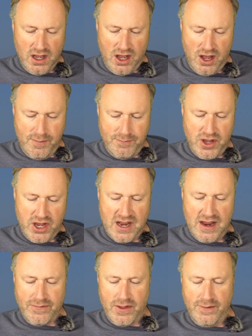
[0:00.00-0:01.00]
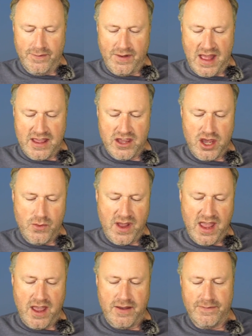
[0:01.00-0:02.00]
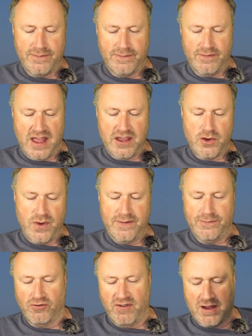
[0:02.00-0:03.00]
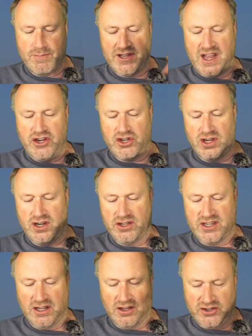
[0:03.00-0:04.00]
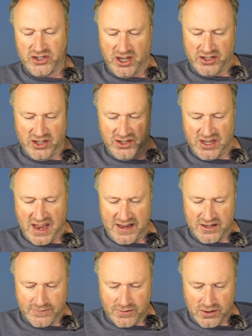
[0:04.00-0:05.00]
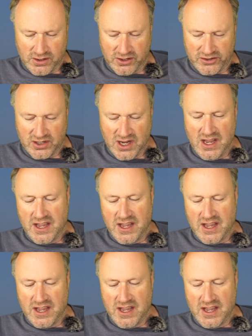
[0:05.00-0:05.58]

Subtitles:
You can have the NQE full recommendation until a certain date, of course.